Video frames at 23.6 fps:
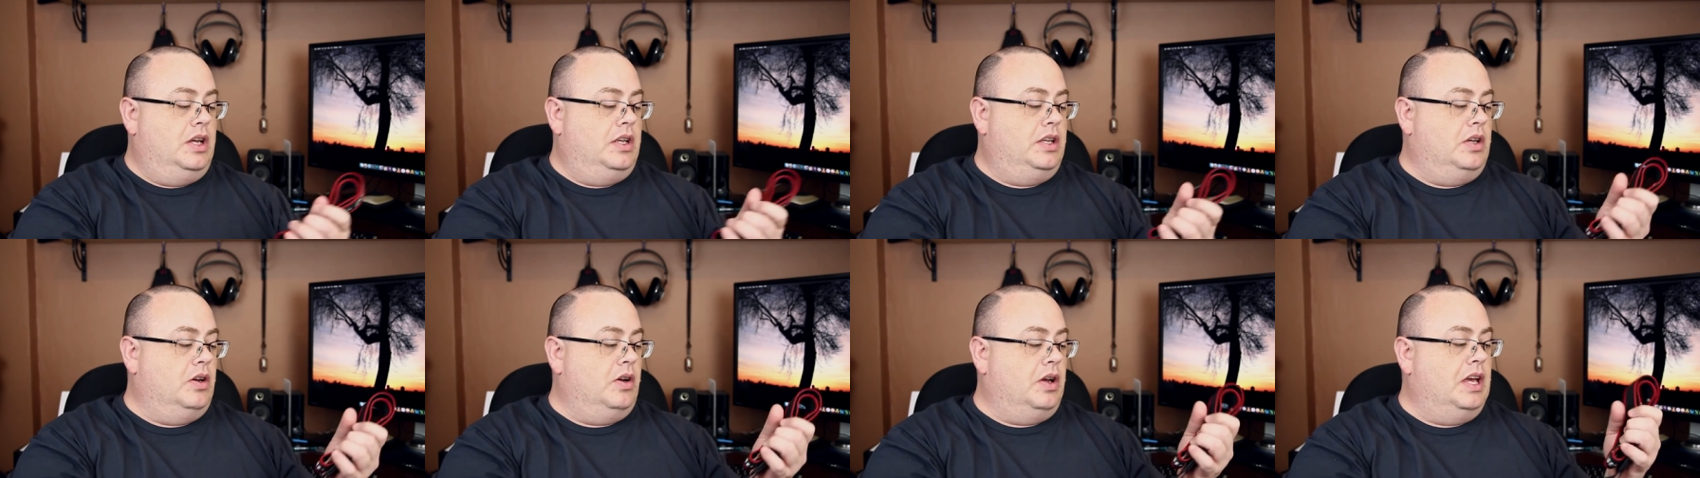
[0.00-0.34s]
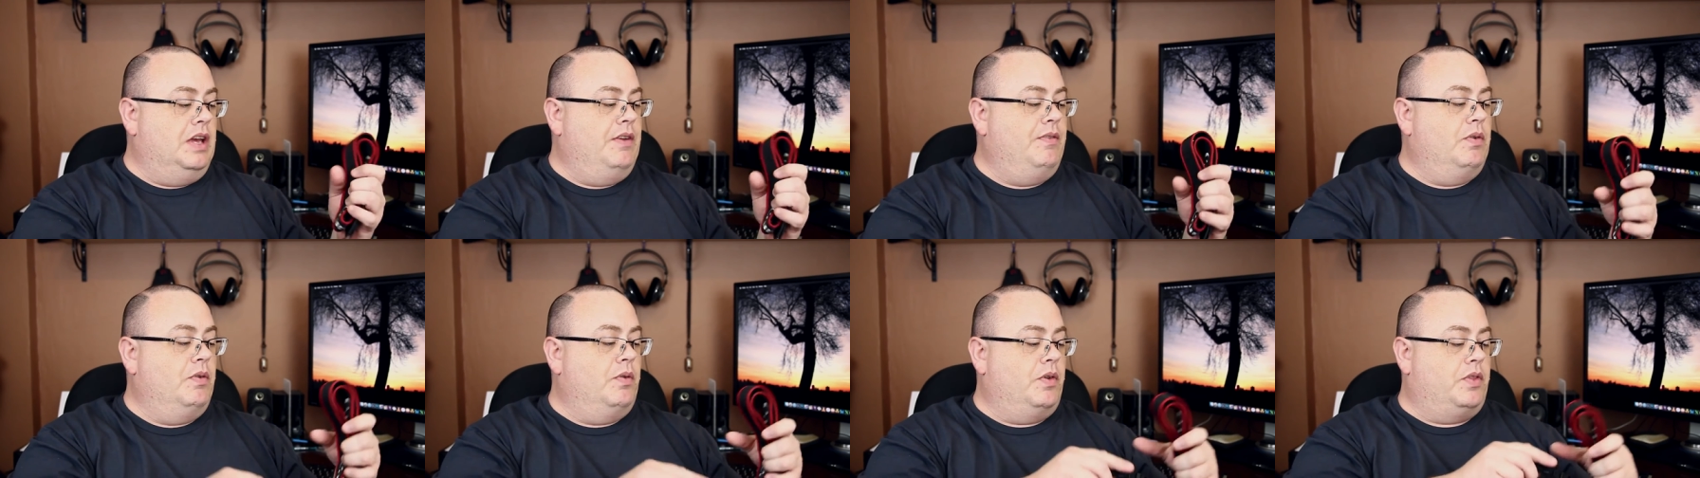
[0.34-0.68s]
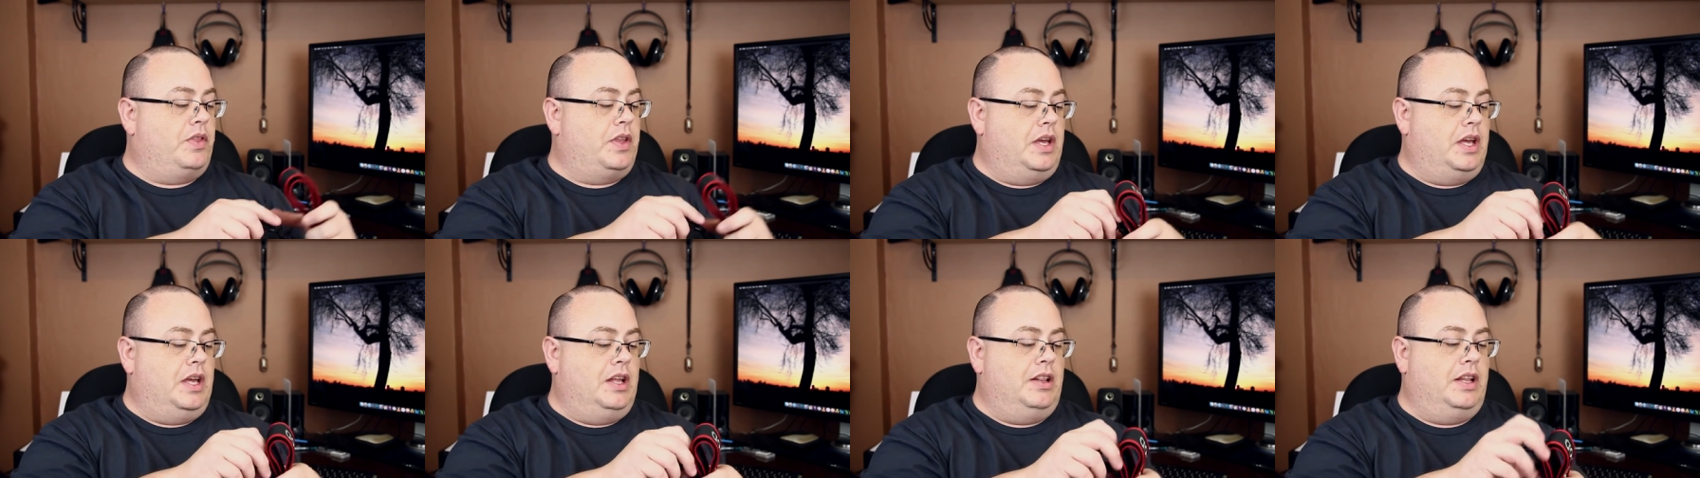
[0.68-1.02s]
You know, even
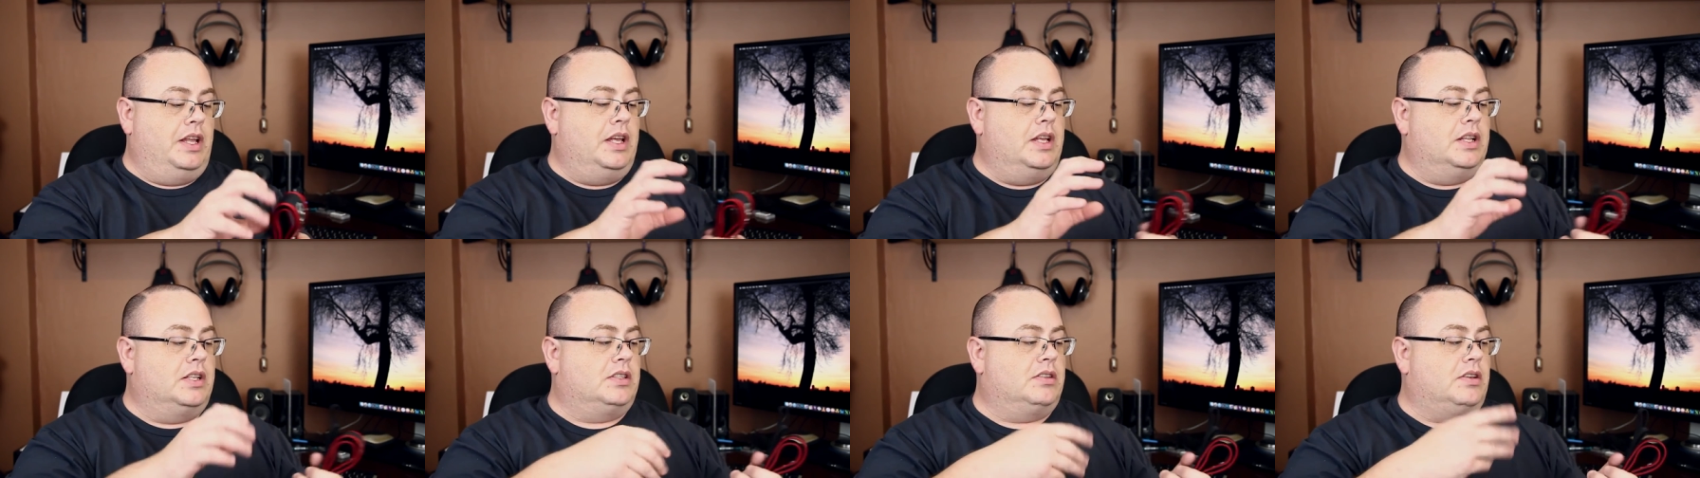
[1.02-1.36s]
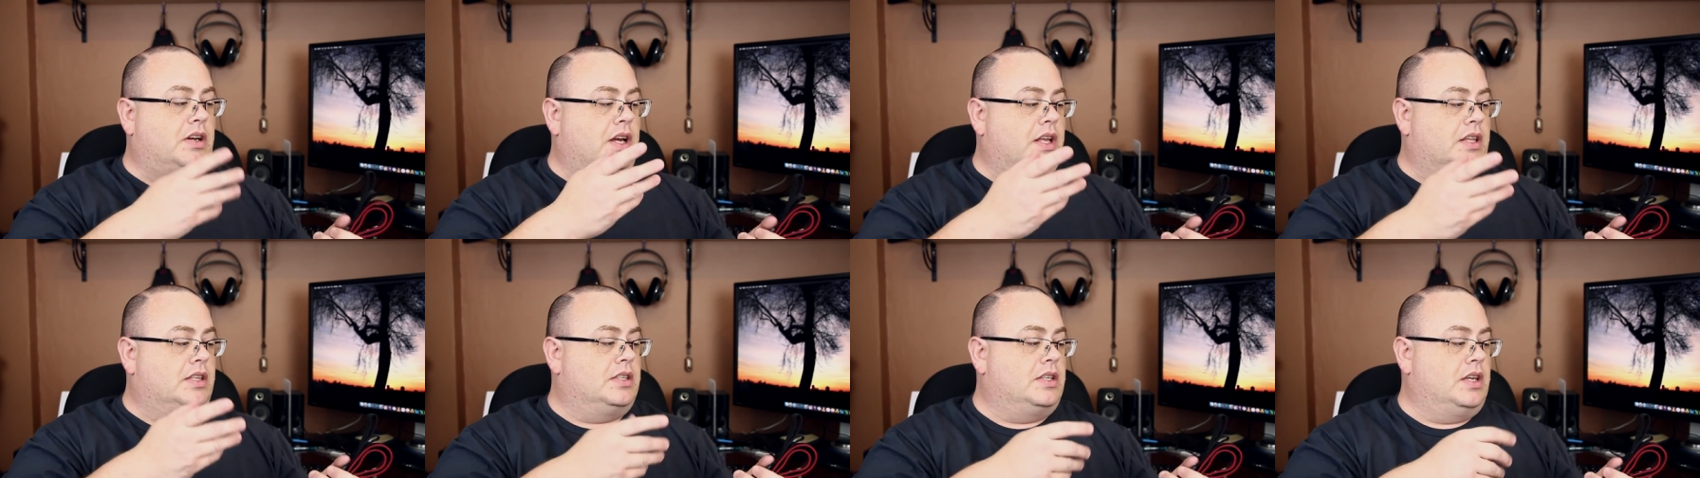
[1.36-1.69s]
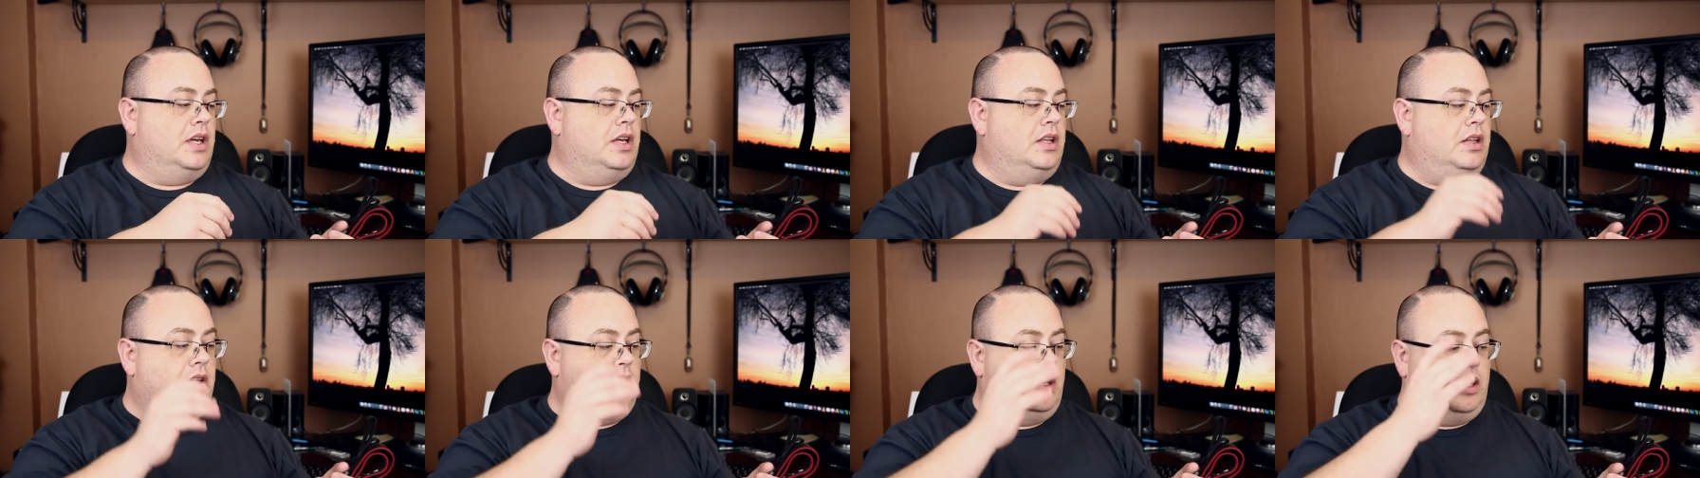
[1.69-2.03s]
with a lens like,
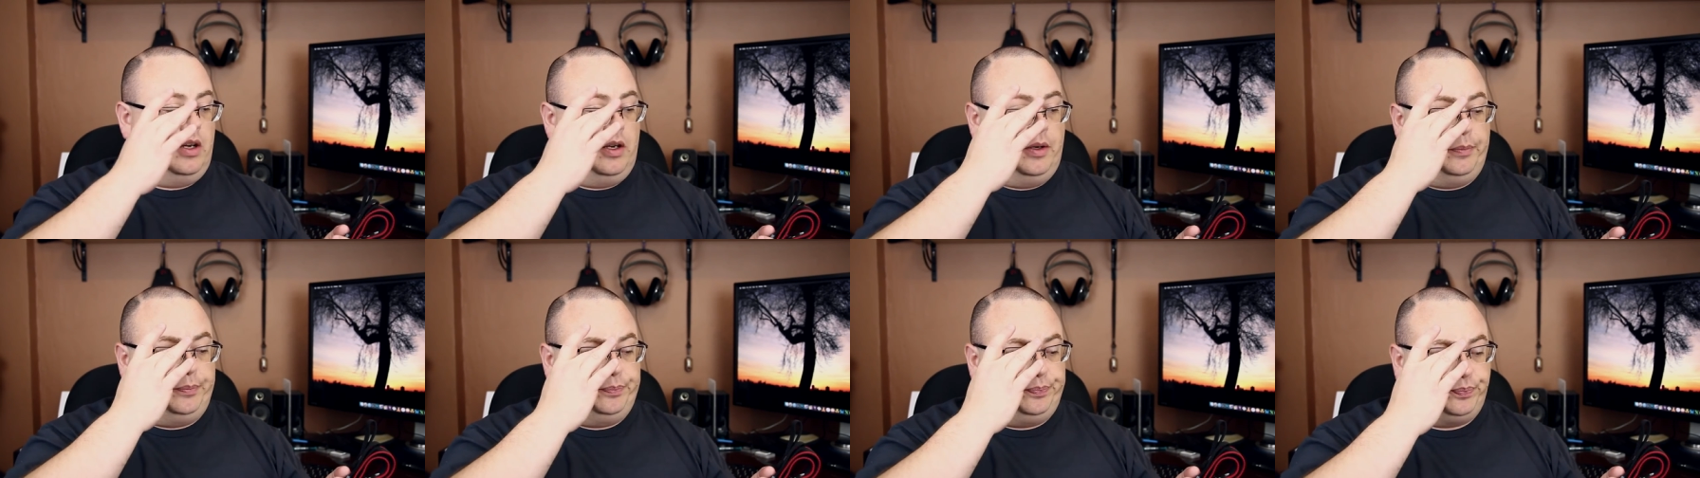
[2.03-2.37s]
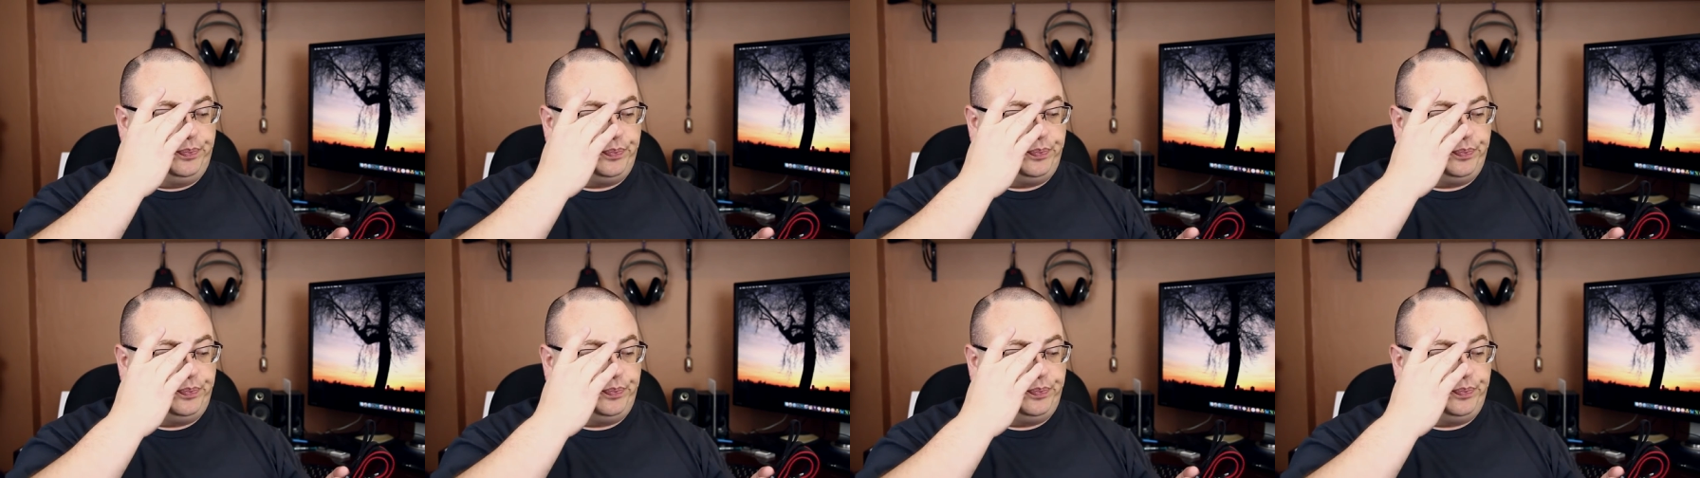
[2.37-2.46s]
say, the